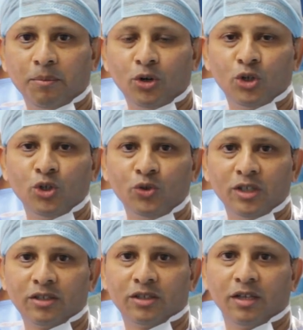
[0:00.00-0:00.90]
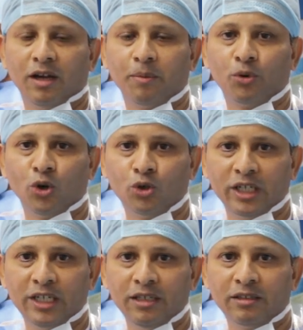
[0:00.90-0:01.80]
produces
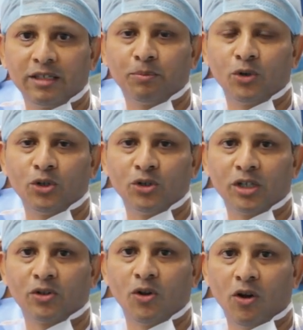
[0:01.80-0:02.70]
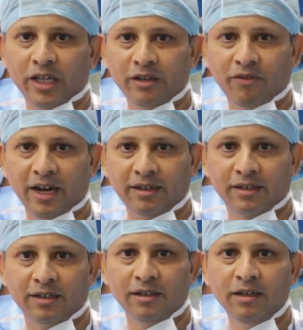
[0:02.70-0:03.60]
proteins, it produces clotting
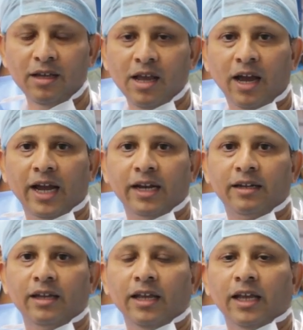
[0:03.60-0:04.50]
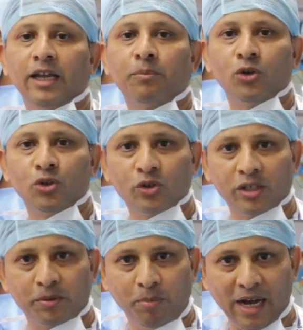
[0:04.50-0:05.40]
factor, and it
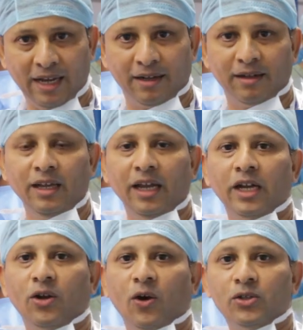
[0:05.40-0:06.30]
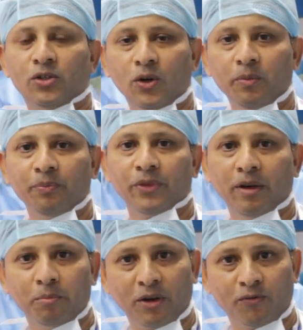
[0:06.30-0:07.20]
produces bile. It also
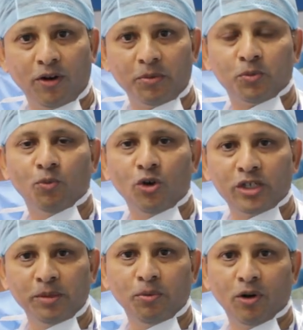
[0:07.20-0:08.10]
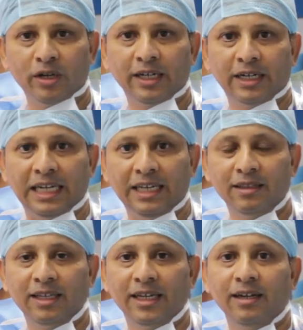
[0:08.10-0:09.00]
performs most importantly
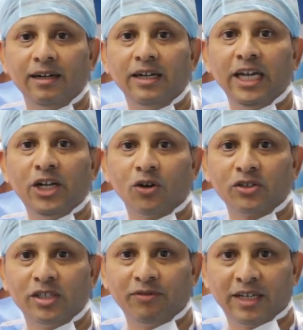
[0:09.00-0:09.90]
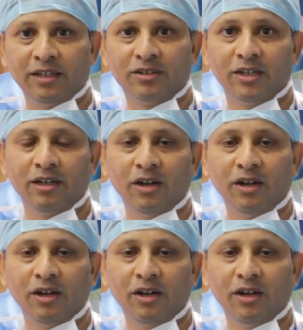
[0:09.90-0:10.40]
the detoxification